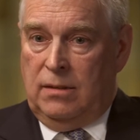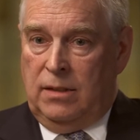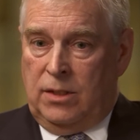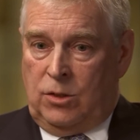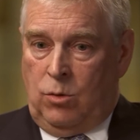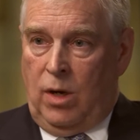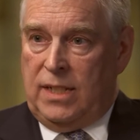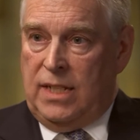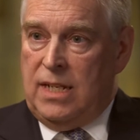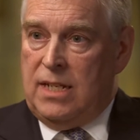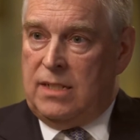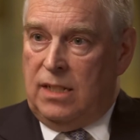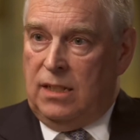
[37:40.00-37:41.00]
it's quite
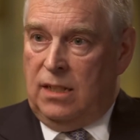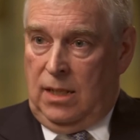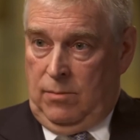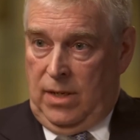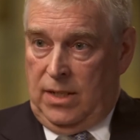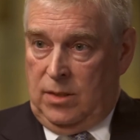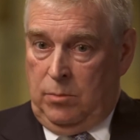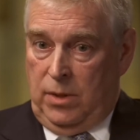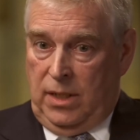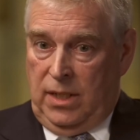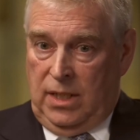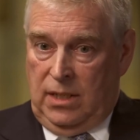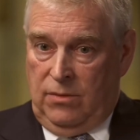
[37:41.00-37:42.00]
easy, I'm led to
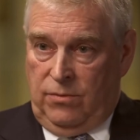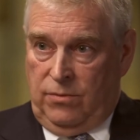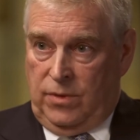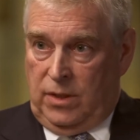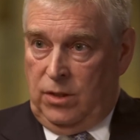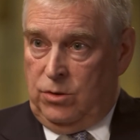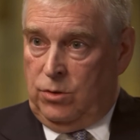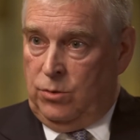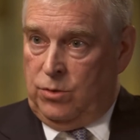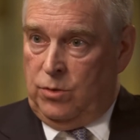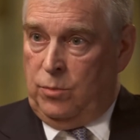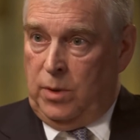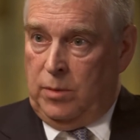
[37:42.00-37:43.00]
believe, for those
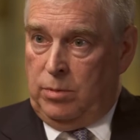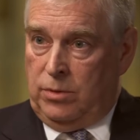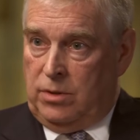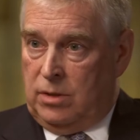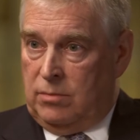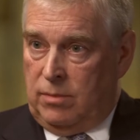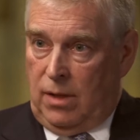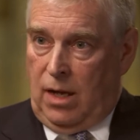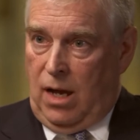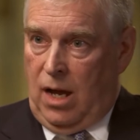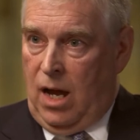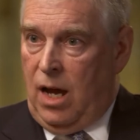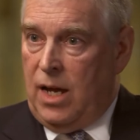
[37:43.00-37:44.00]
sorts of people to
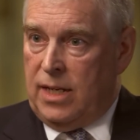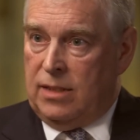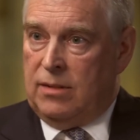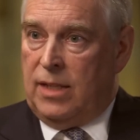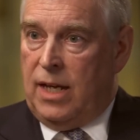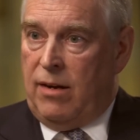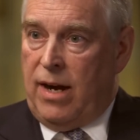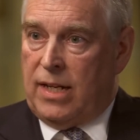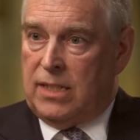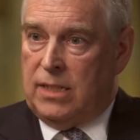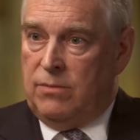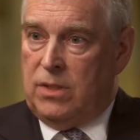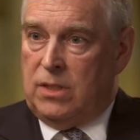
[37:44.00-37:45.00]
hide their
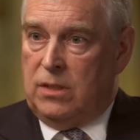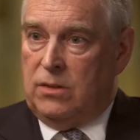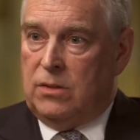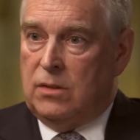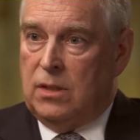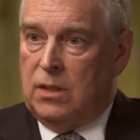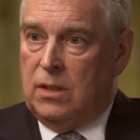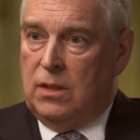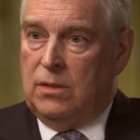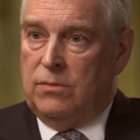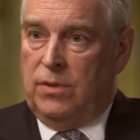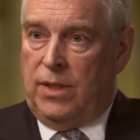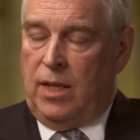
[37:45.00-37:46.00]
activities
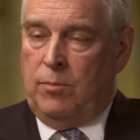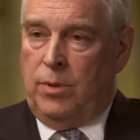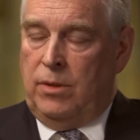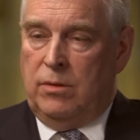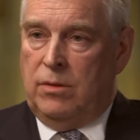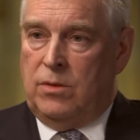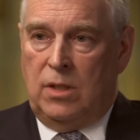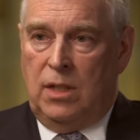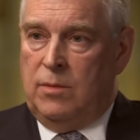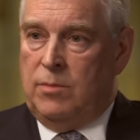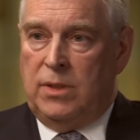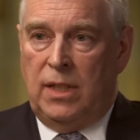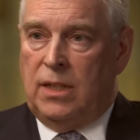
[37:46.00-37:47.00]
for that period of
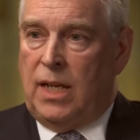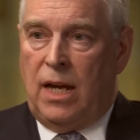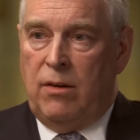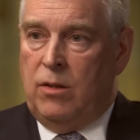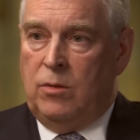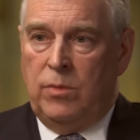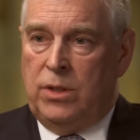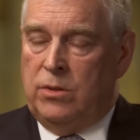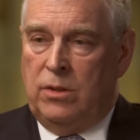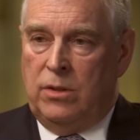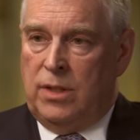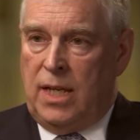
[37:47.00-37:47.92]
time and then carry on when you're not